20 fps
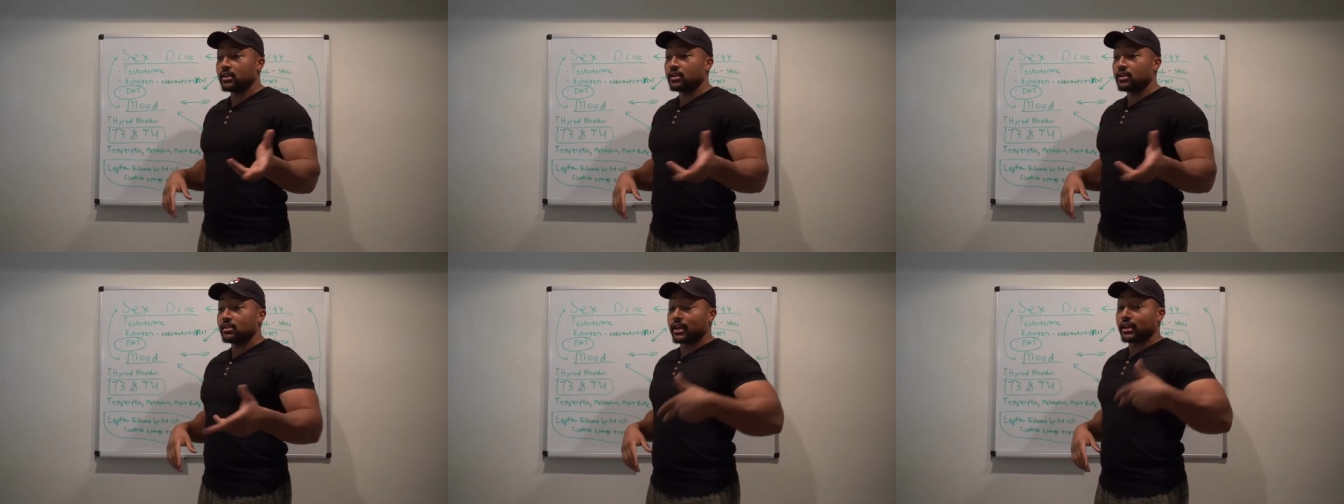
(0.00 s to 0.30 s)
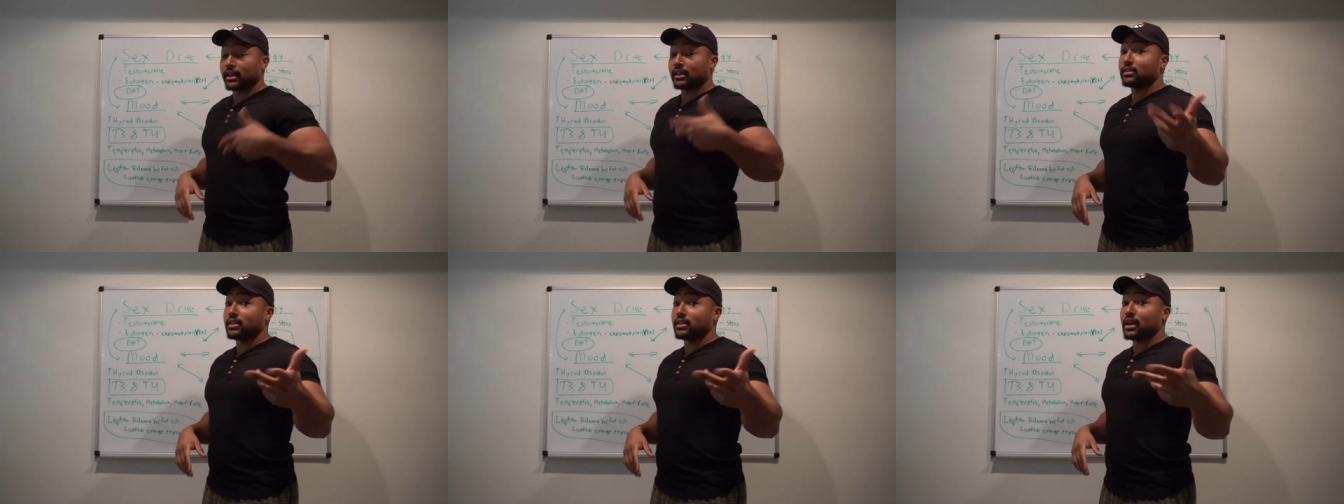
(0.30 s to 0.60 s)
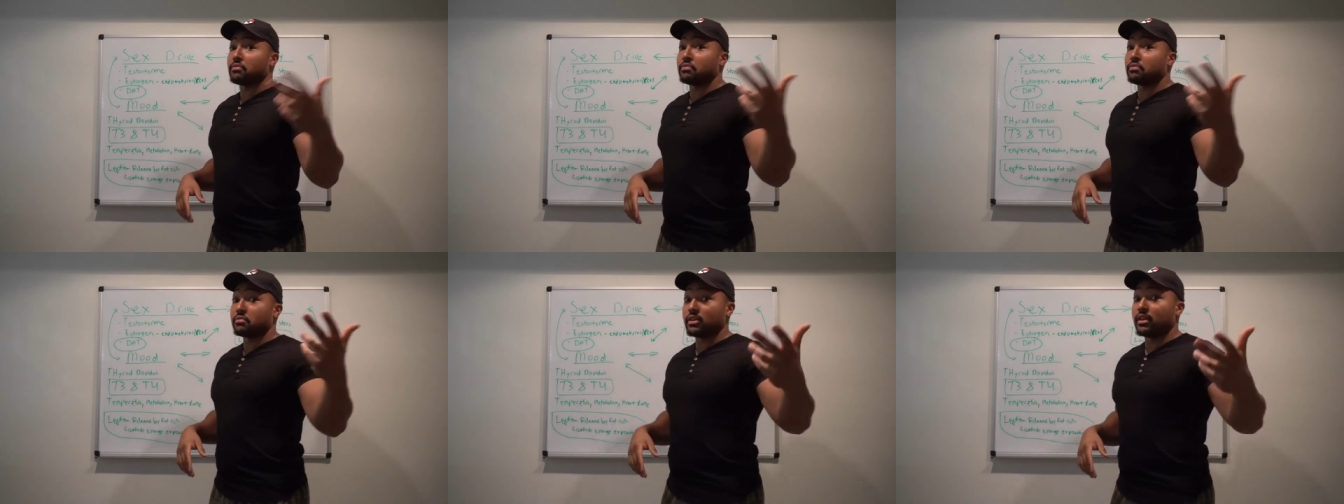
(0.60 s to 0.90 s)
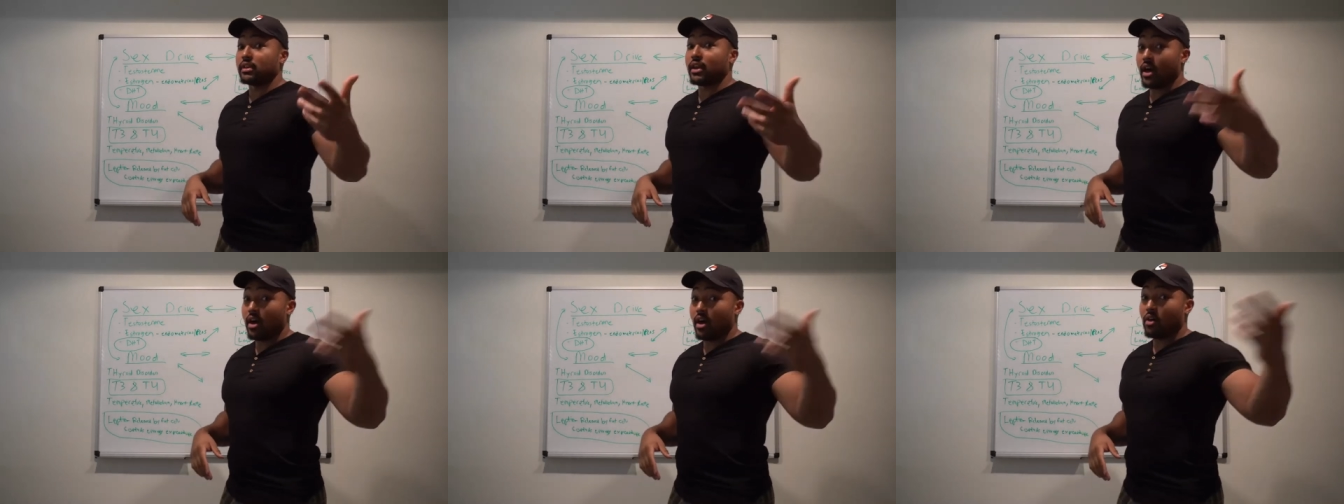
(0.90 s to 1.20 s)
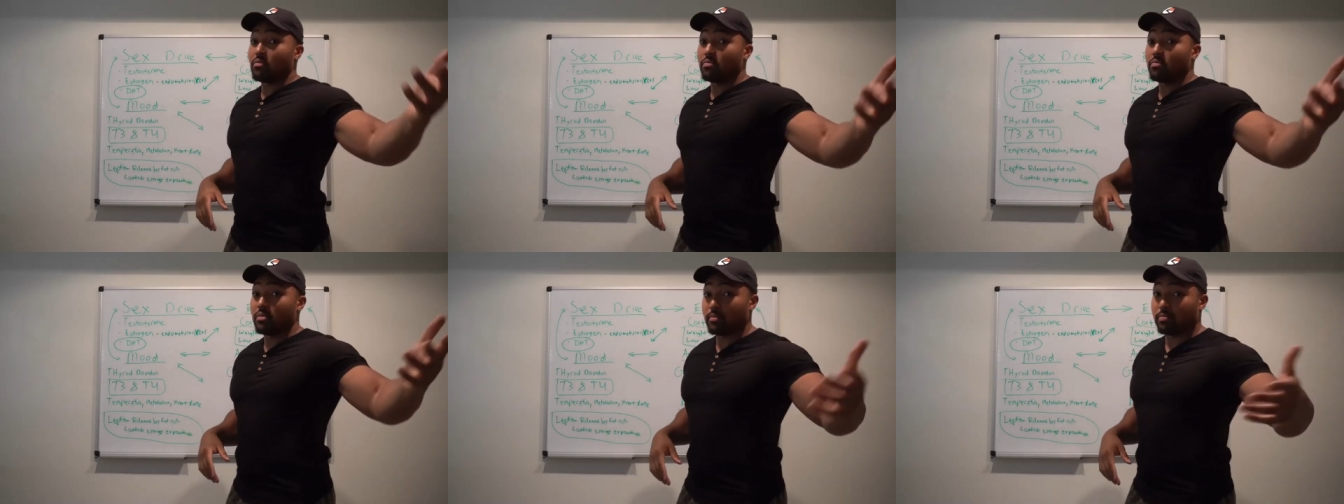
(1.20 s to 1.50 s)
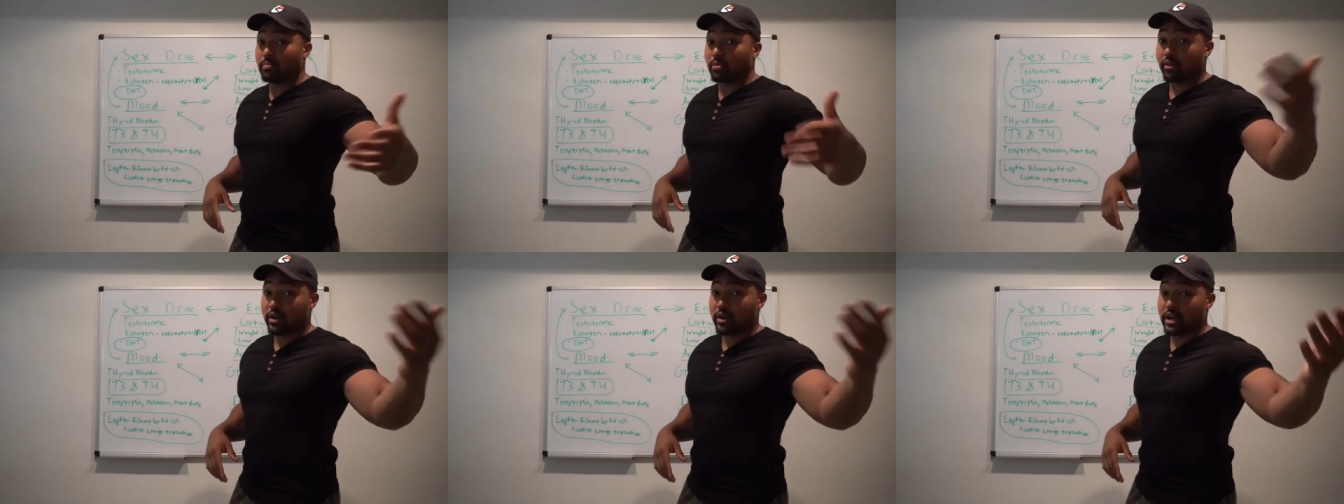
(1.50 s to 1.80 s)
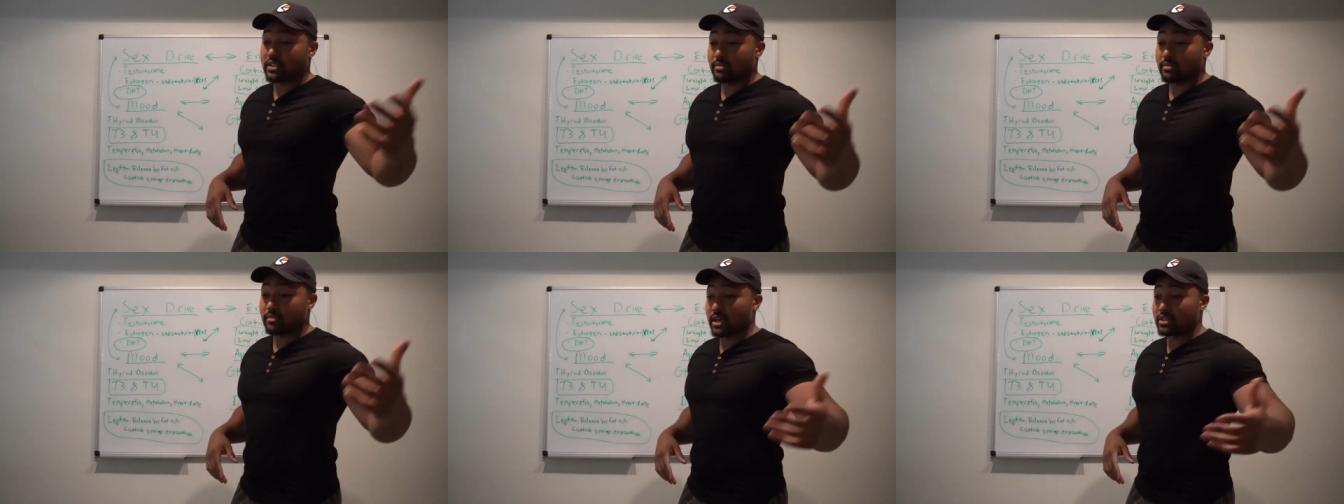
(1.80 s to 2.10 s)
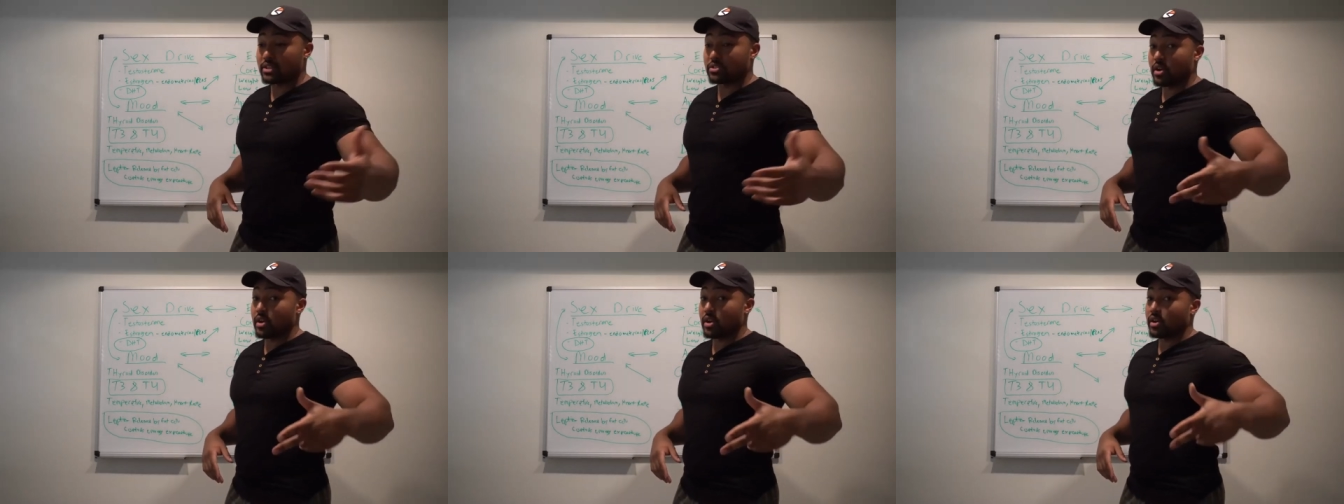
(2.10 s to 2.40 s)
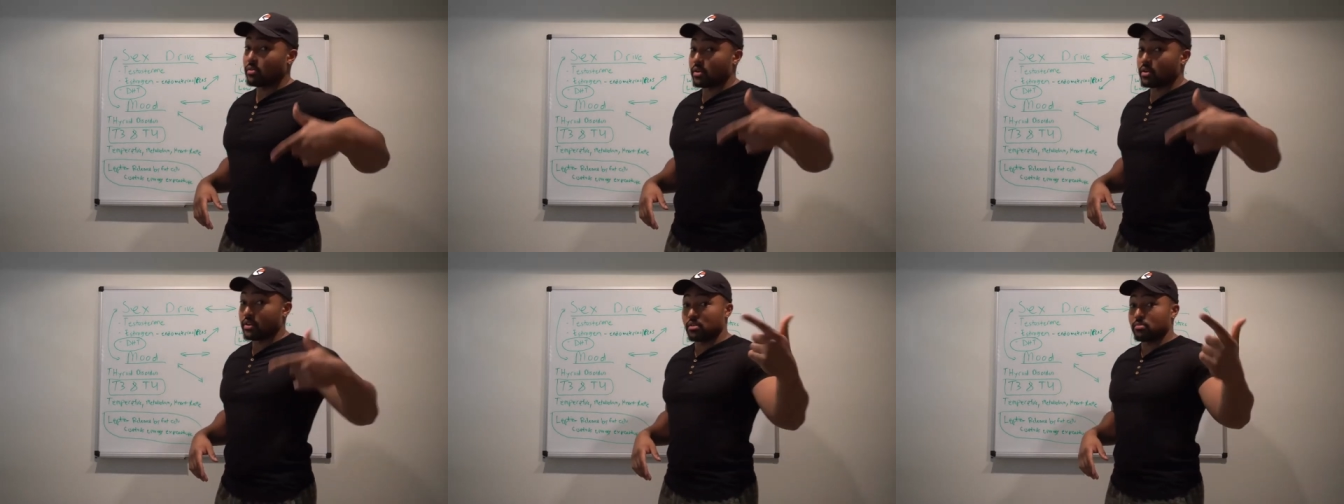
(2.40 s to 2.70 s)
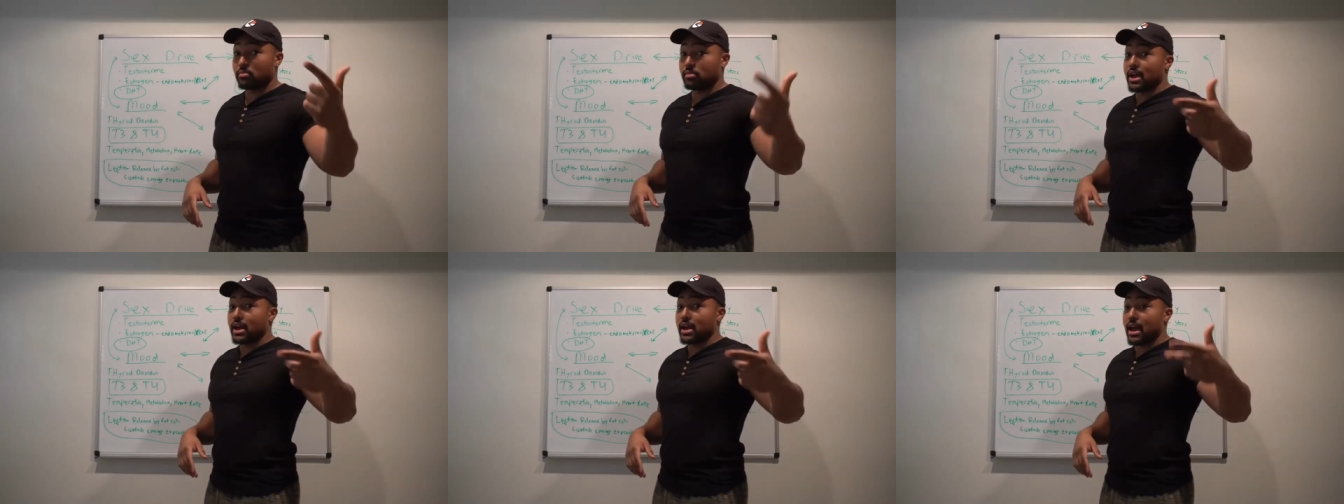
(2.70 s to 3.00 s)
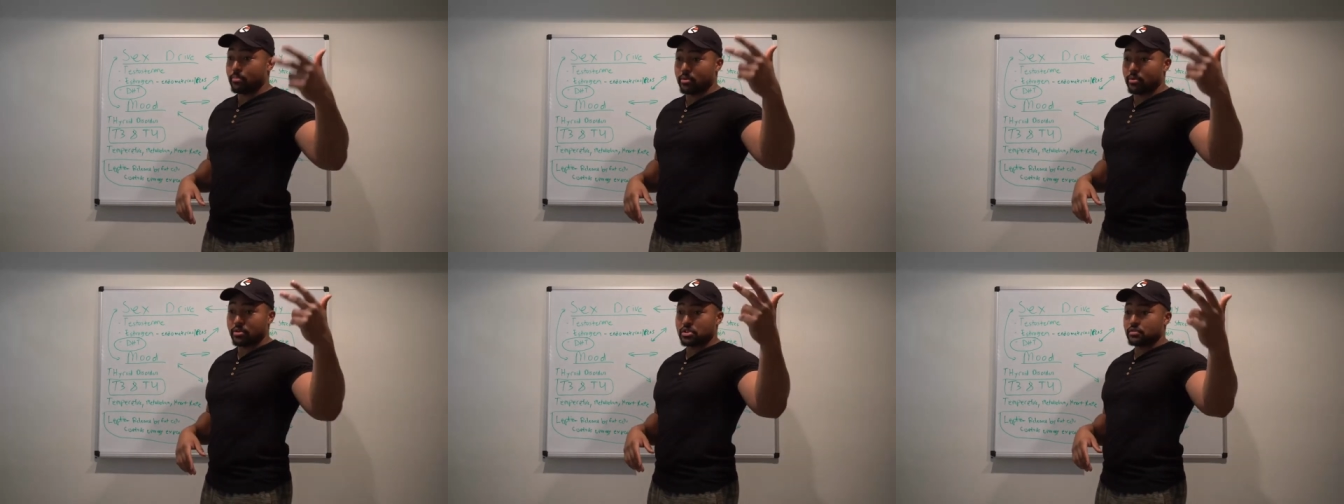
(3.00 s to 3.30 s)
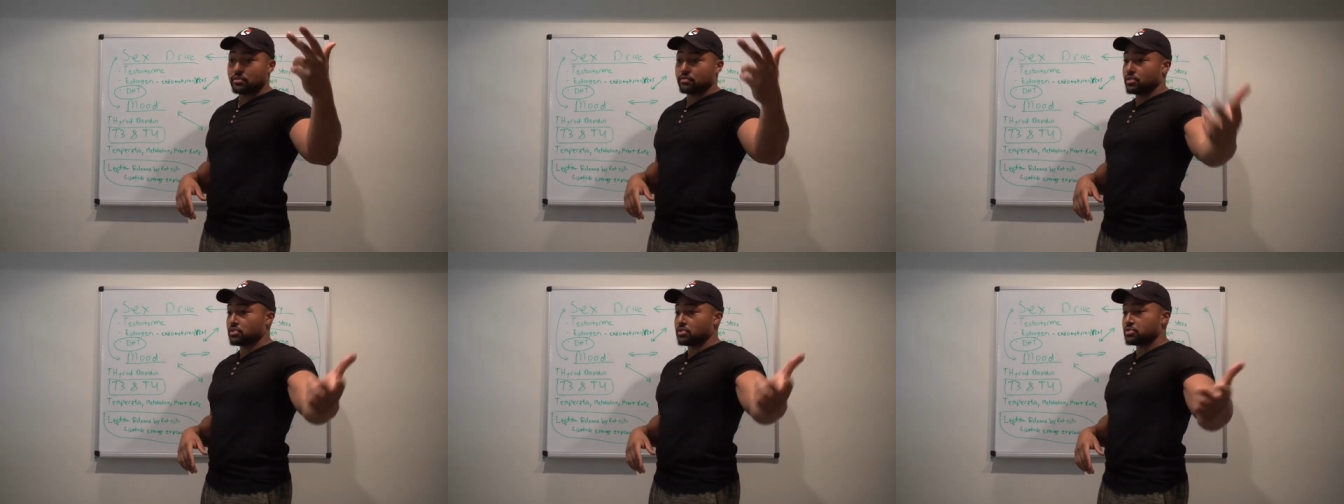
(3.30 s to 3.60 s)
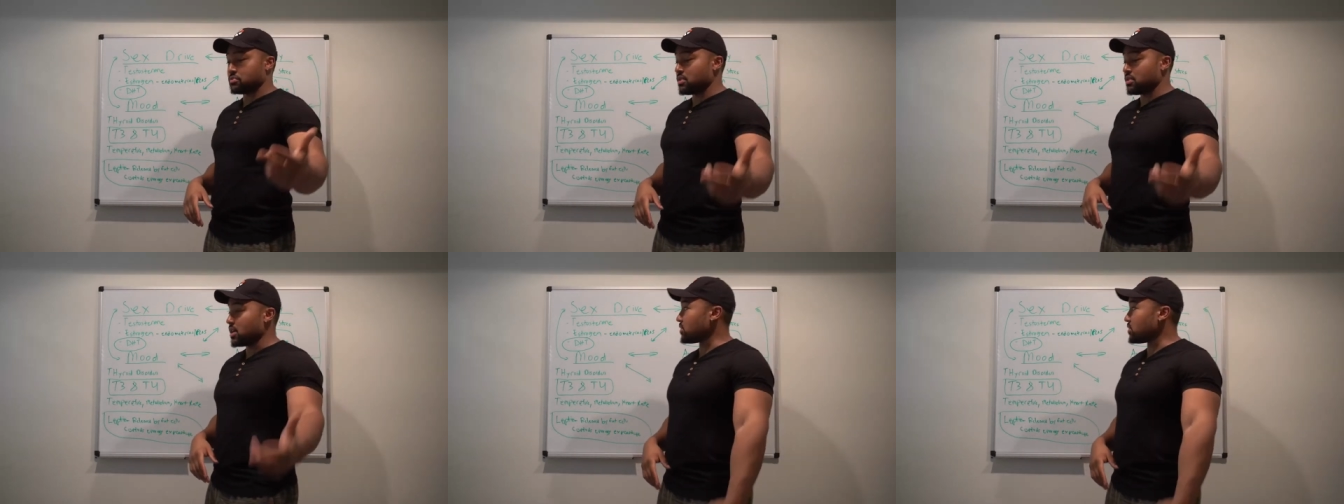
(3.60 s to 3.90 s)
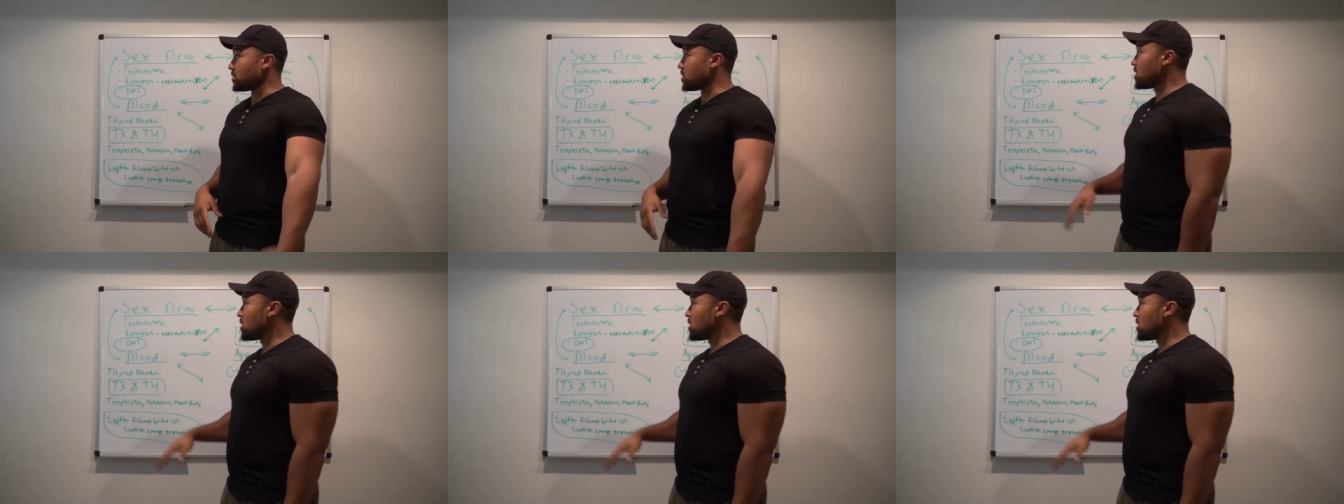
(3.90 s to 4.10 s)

that could definitely help me progress in my training, whether it be hypertrophy or strength.